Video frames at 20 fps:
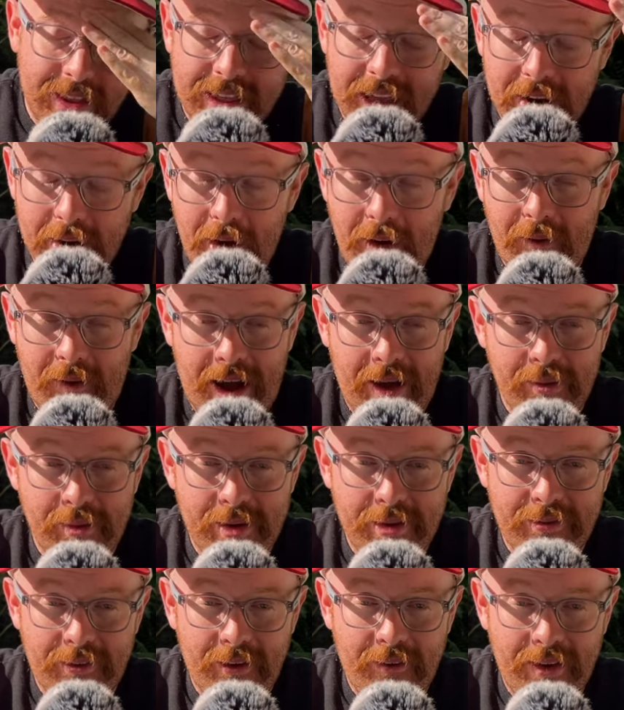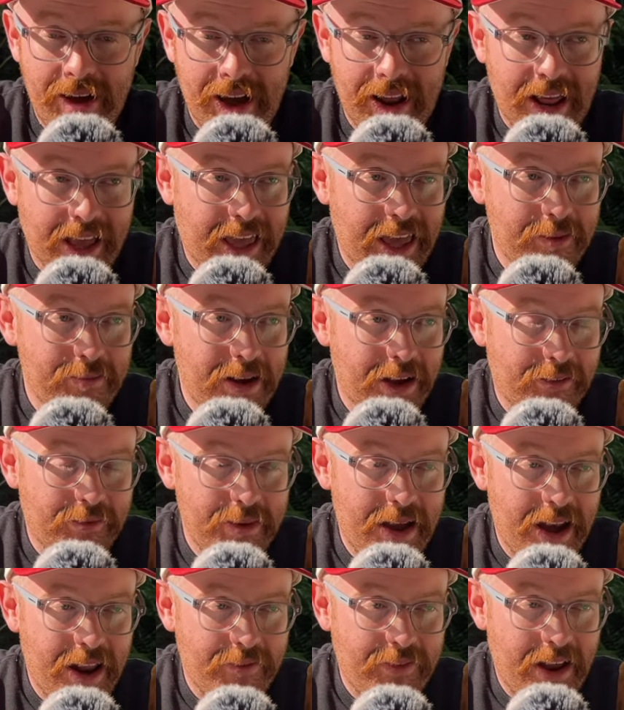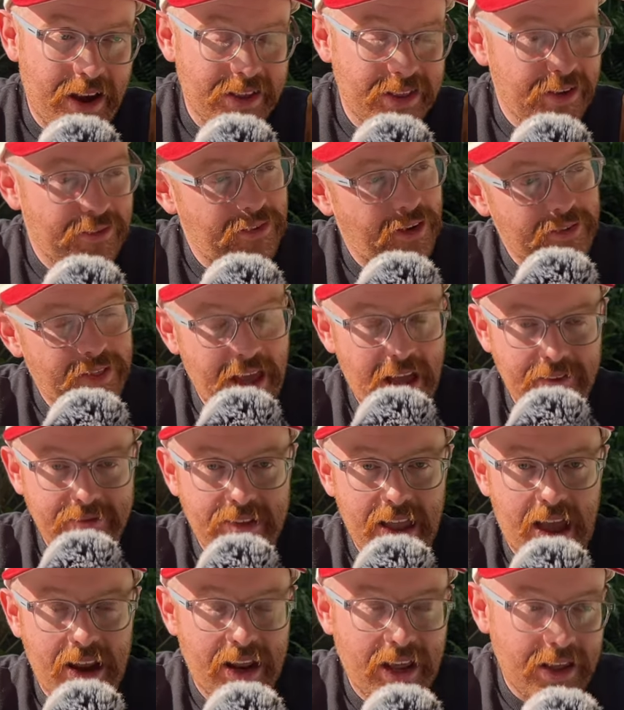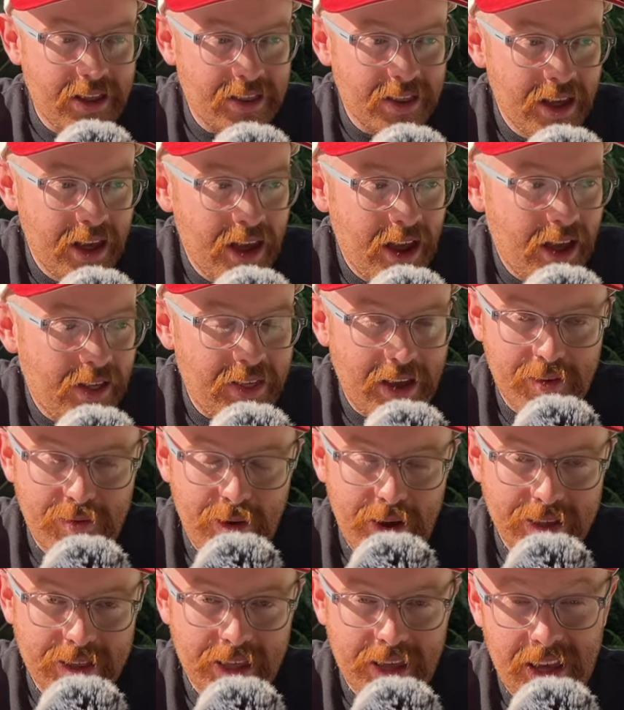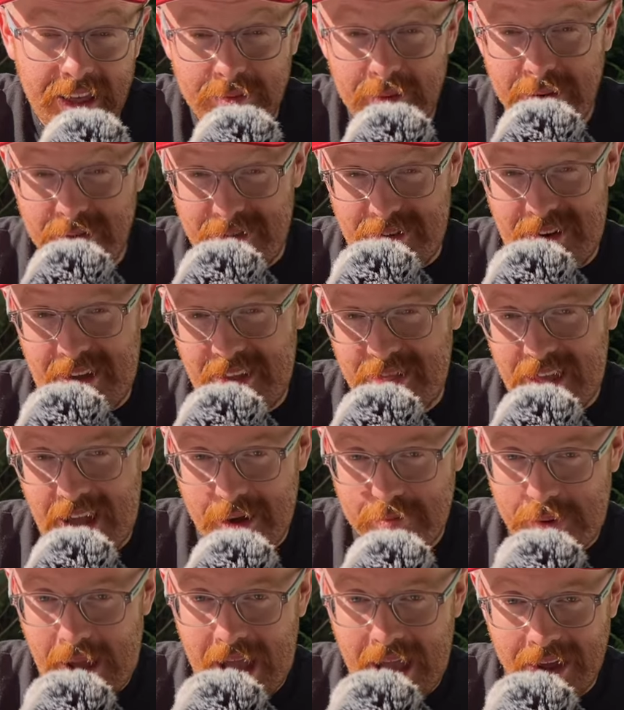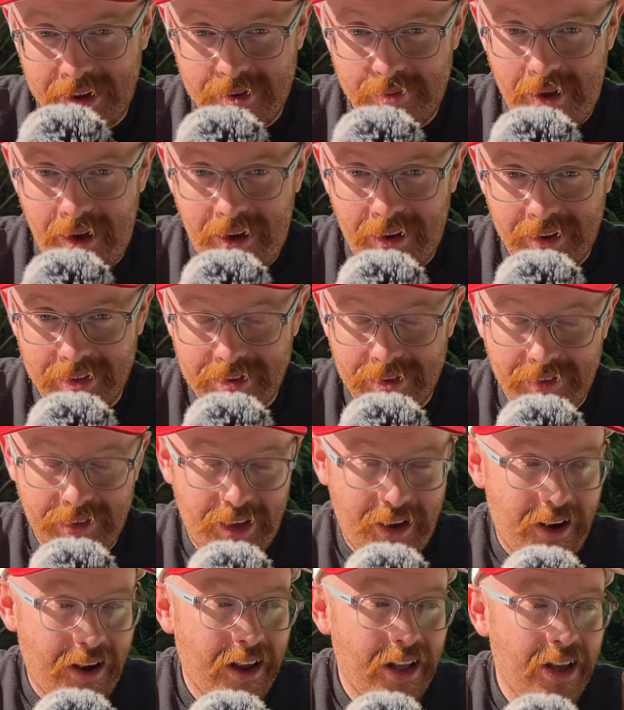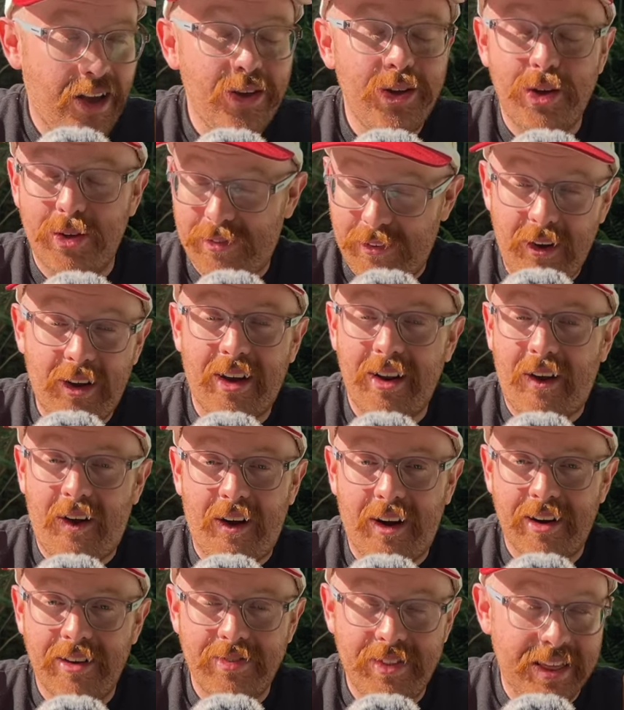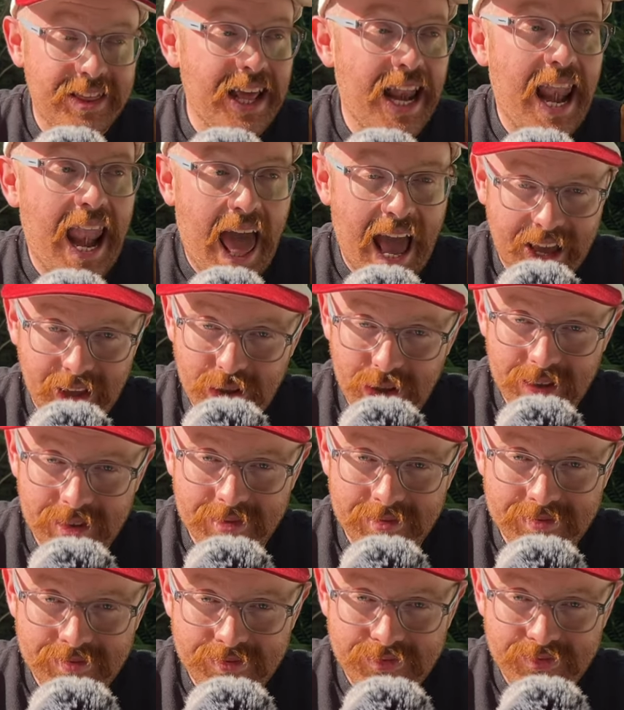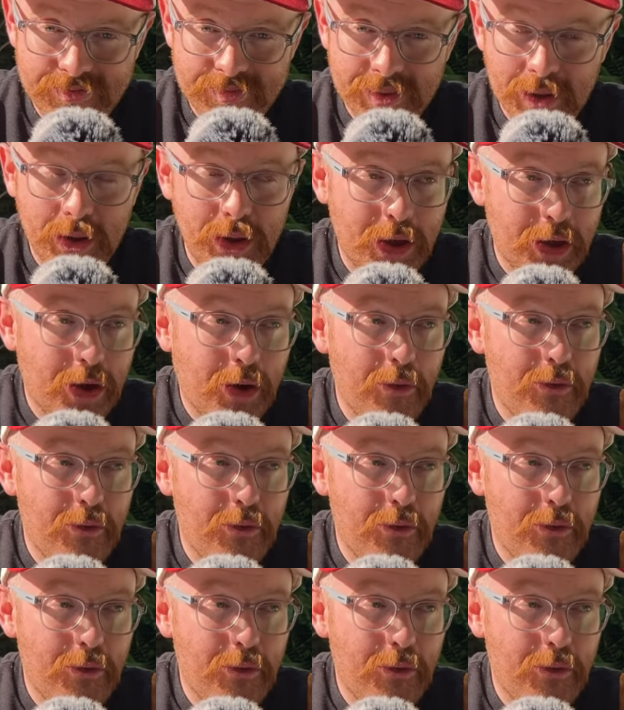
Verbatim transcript: did all right with me for a while. I came back from NFA. I was like, fuck, they have Denny's. They have Raising Cane's. Maybe they're not that bad, to be honest, over there. He's fucking are. This election, you can go